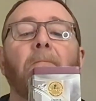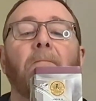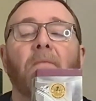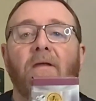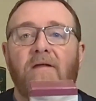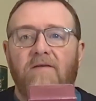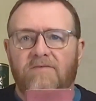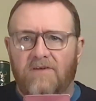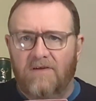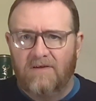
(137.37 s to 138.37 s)
And there's
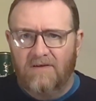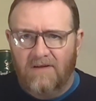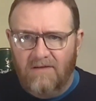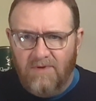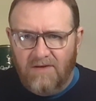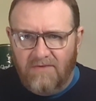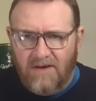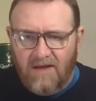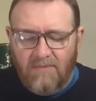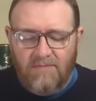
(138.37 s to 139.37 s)
a little bit of
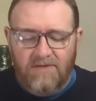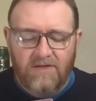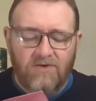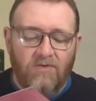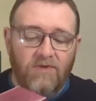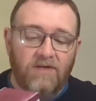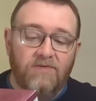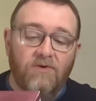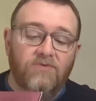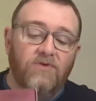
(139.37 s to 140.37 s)
an emblem on the top there as well.